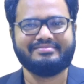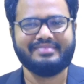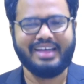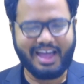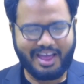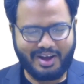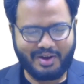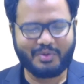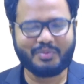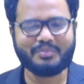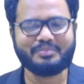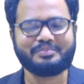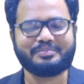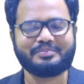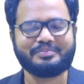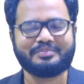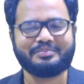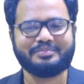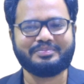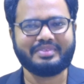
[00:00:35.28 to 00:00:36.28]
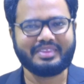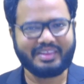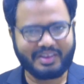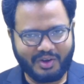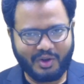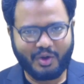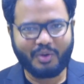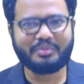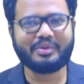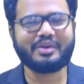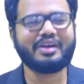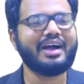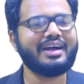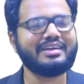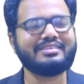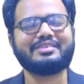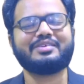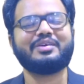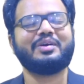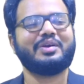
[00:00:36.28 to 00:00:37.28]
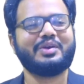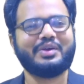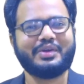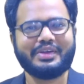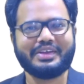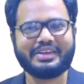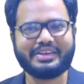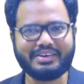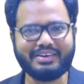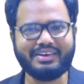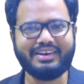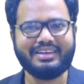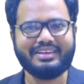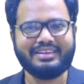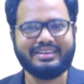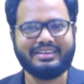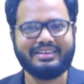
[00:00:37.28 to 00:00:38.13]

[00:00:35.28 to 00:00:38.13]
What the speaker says: Hello, hope you guys are all doing good.